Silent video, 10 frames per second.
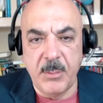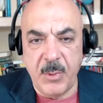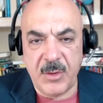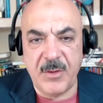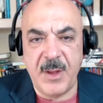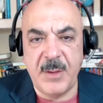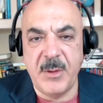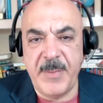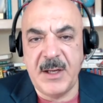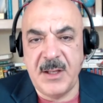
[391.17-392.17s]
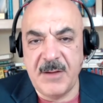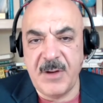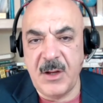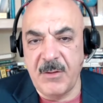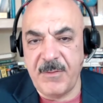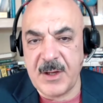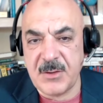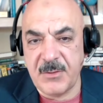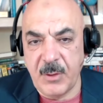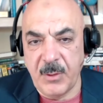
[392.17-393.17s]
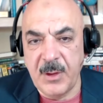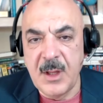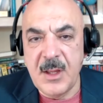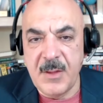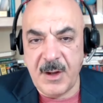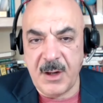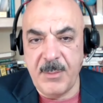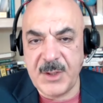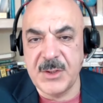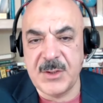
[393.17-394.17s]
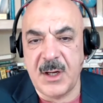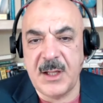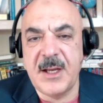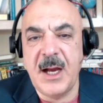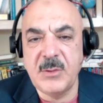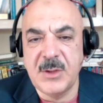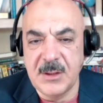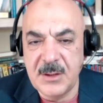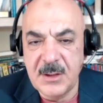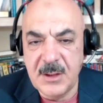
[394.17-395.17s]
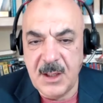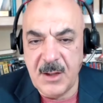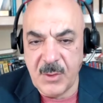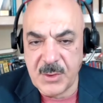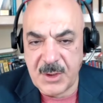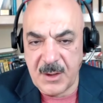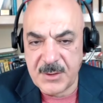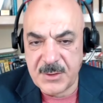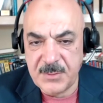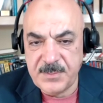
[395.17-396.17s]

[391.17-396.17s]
Both of them depend heavily on fossil fuel. Their emissions are not counted in those cars.